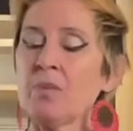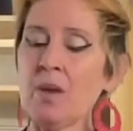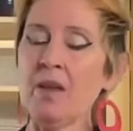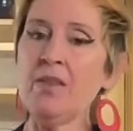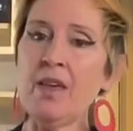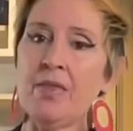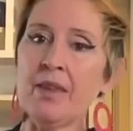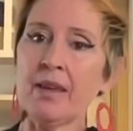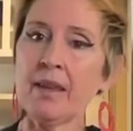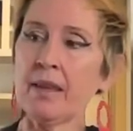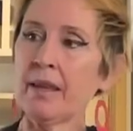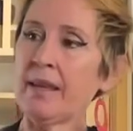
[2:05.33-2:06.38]
And then the
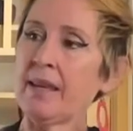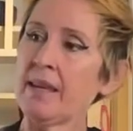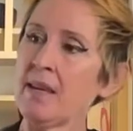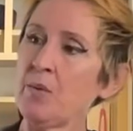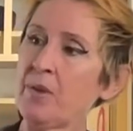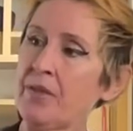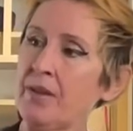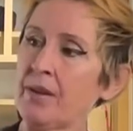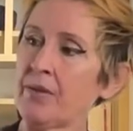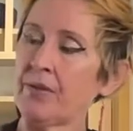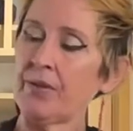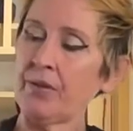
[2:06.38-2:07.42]
key with
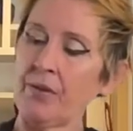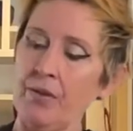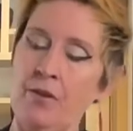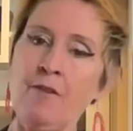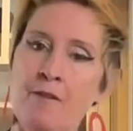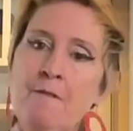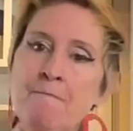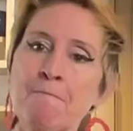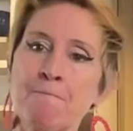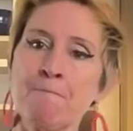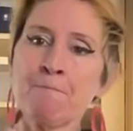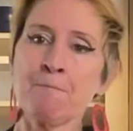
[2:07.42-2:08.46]
this
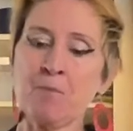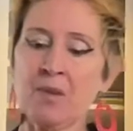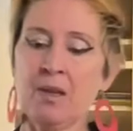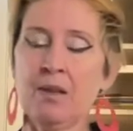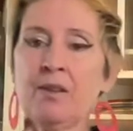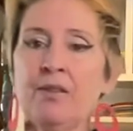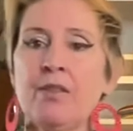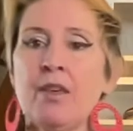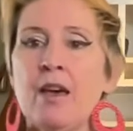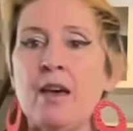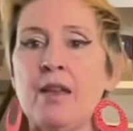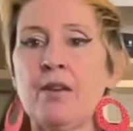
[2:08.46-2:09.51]
is
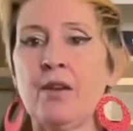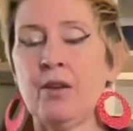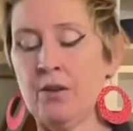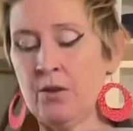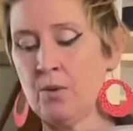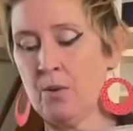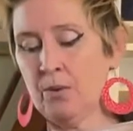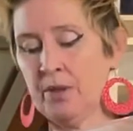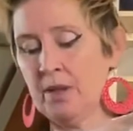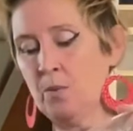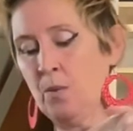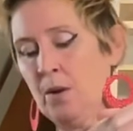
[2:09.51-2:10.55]
that you
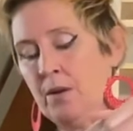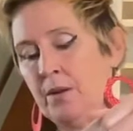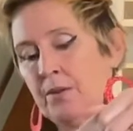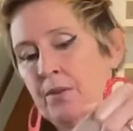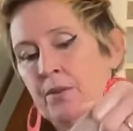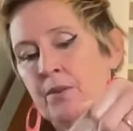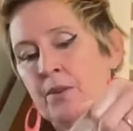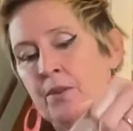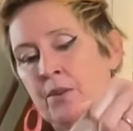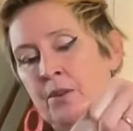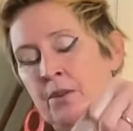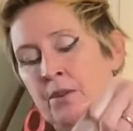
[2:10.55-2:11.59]
only want
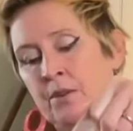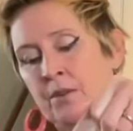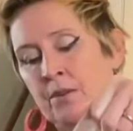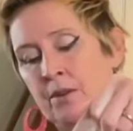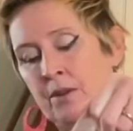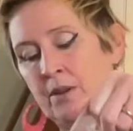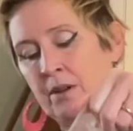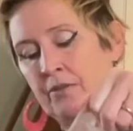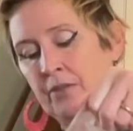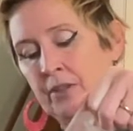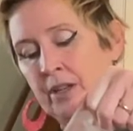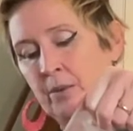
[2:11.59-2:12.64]
enough
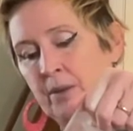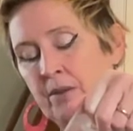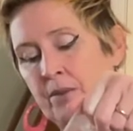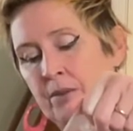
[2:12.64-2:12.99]
liquid